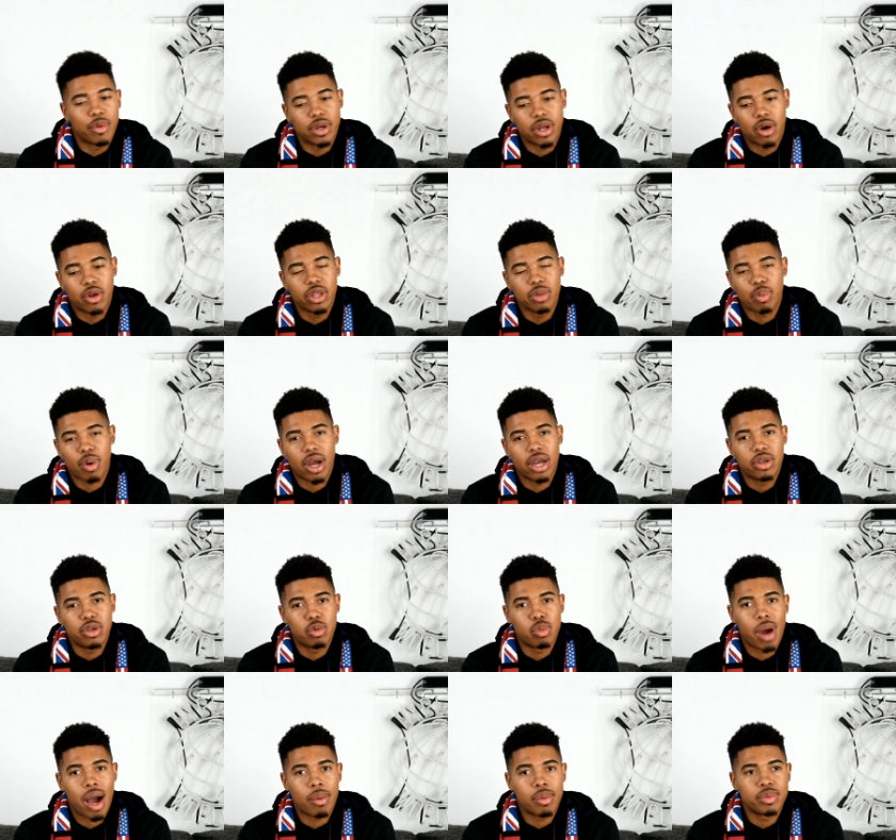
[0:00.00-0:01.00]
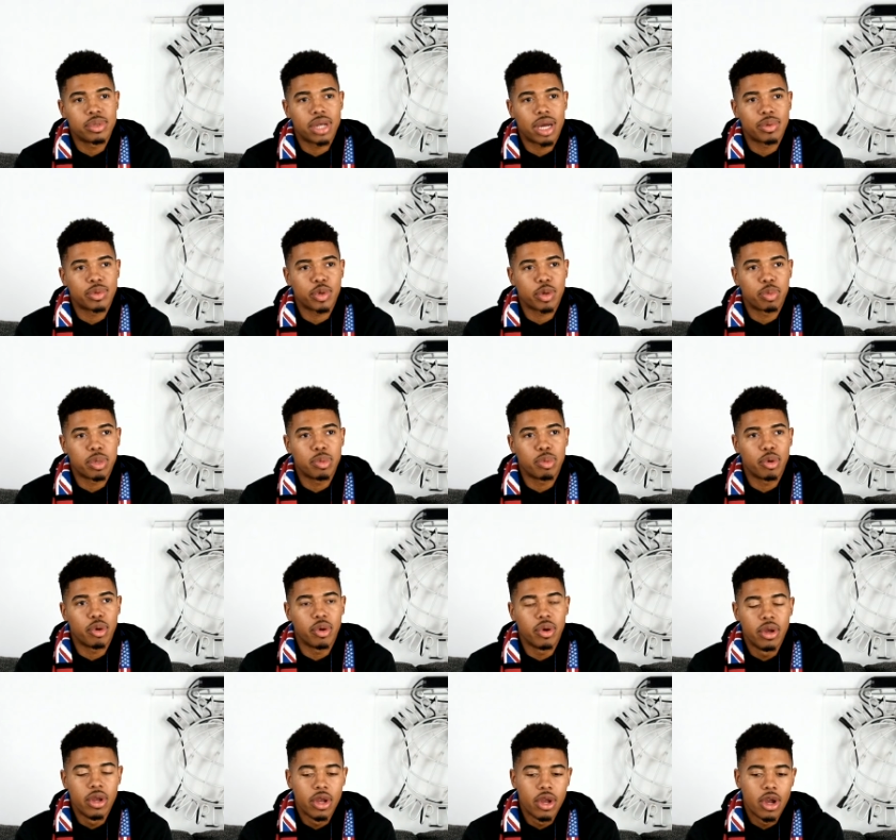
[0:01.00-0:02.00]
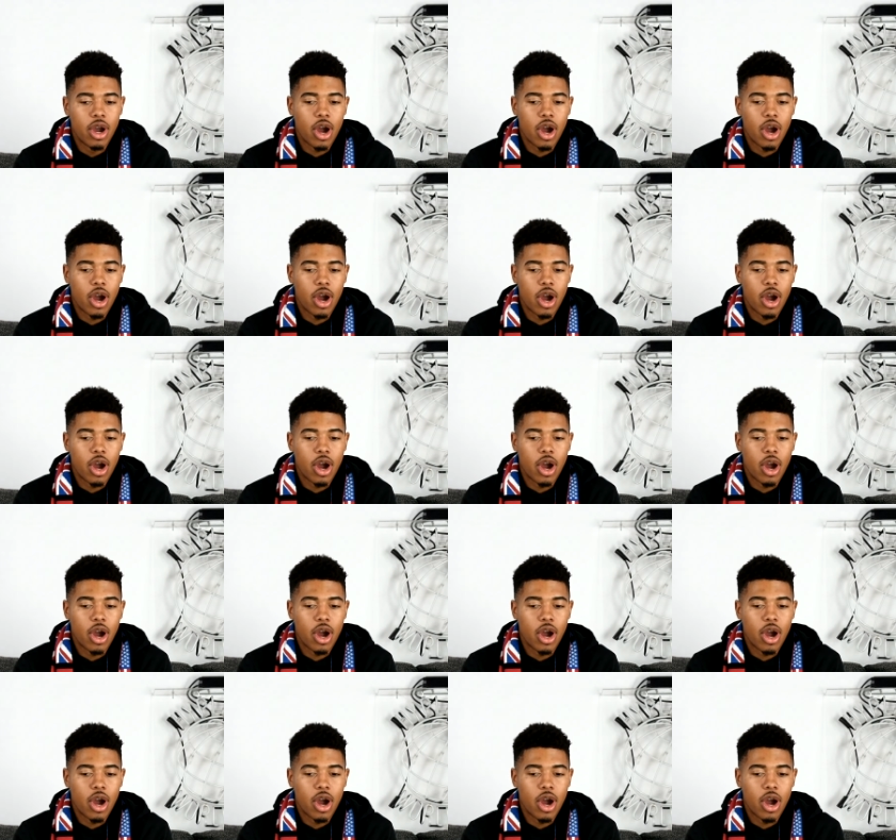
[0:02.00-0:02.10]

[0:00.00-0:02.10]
would only probably do pop-up shops where people